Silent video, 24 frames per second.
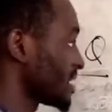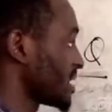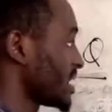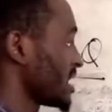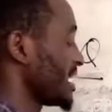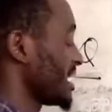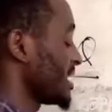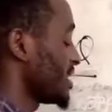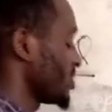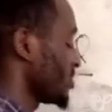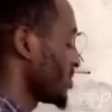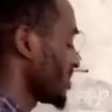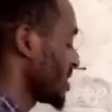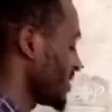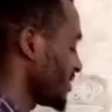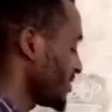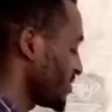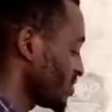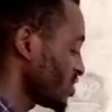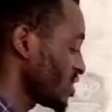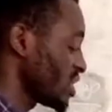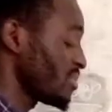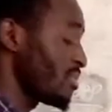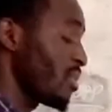it will give
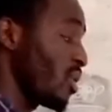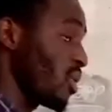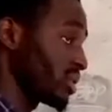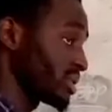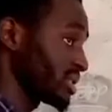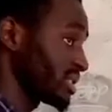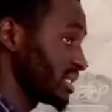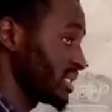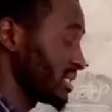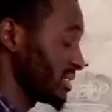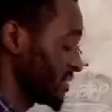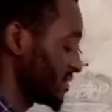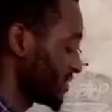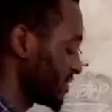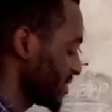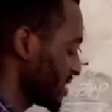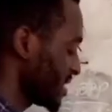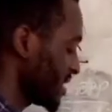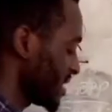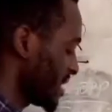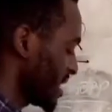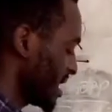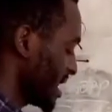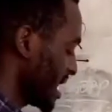you a positive,
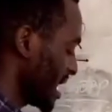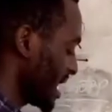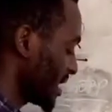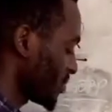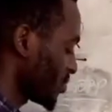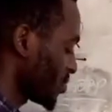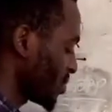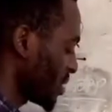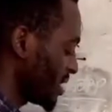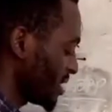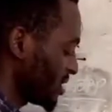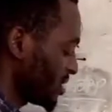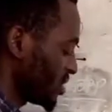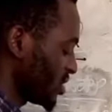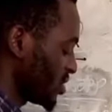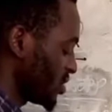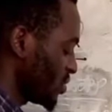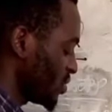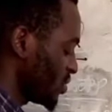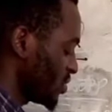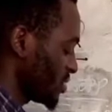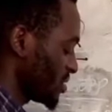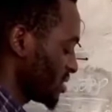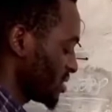and when you
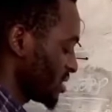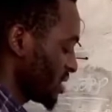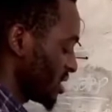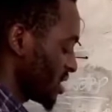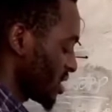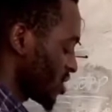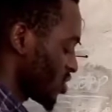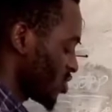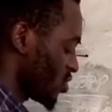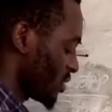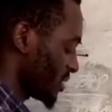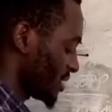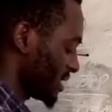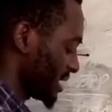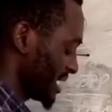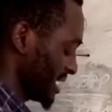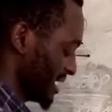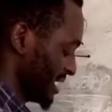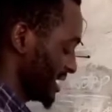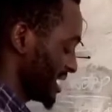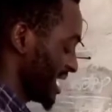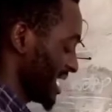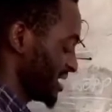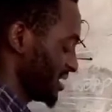use cos and
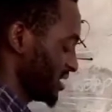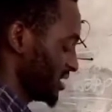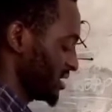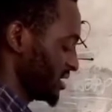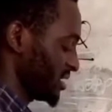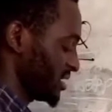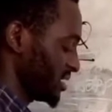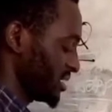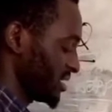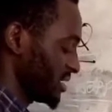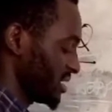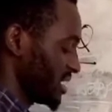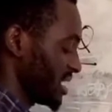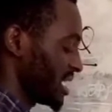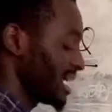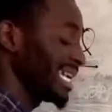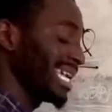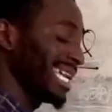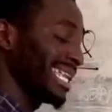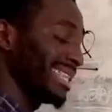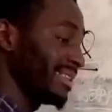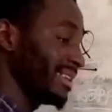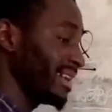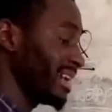tangent,
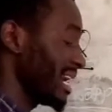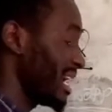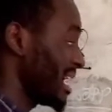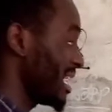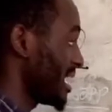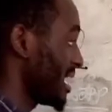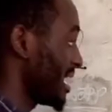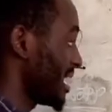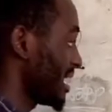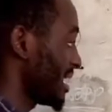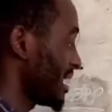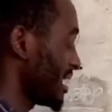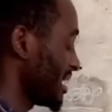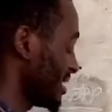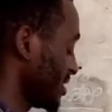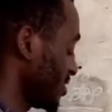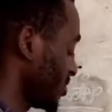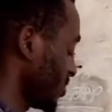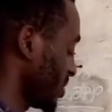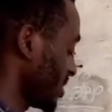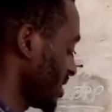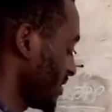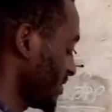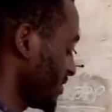it
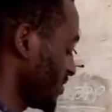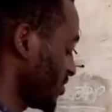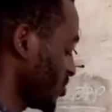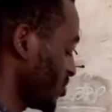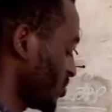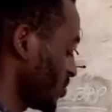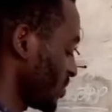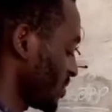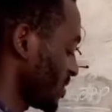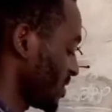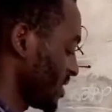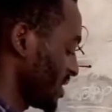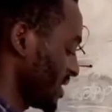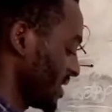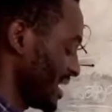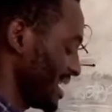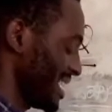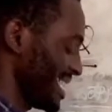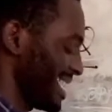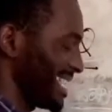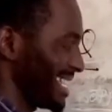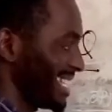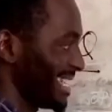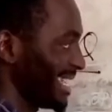will give you
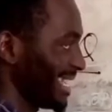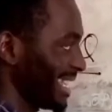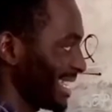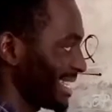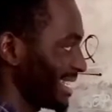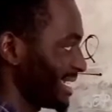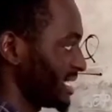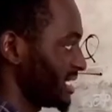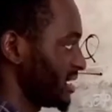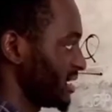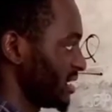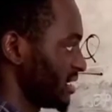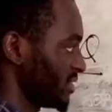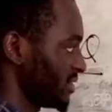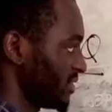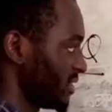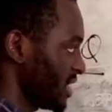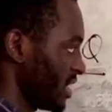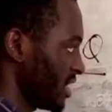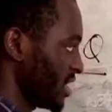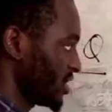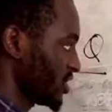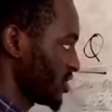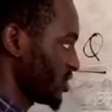a negative.
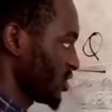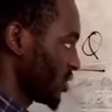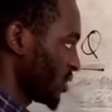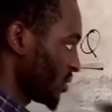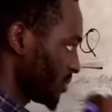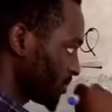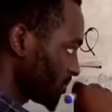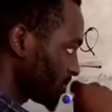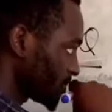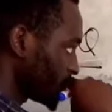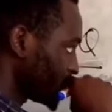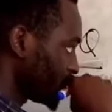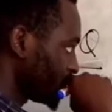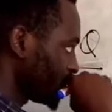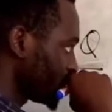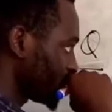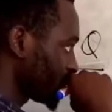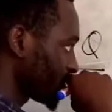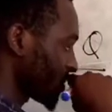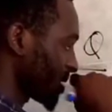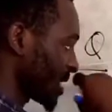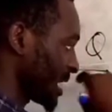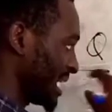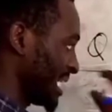So
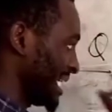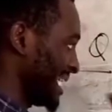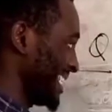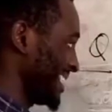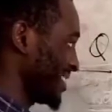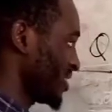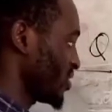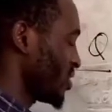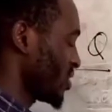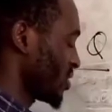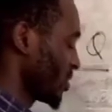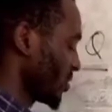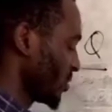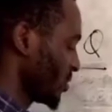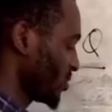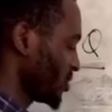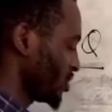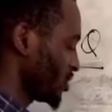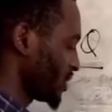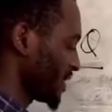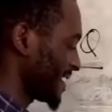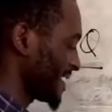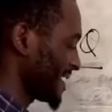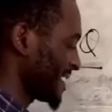in
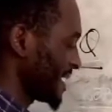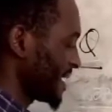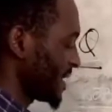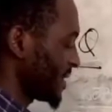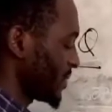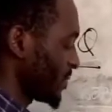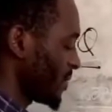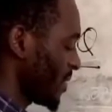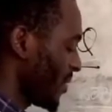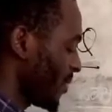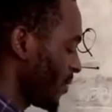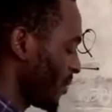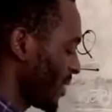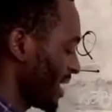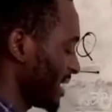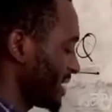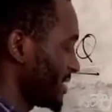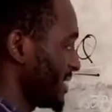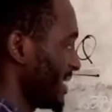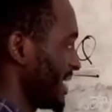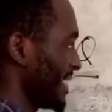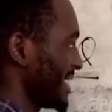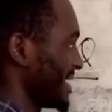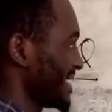conclusion, what we are
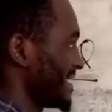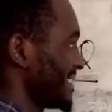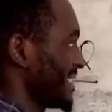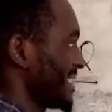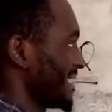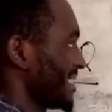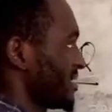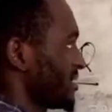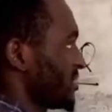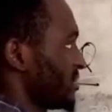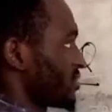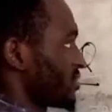saying is that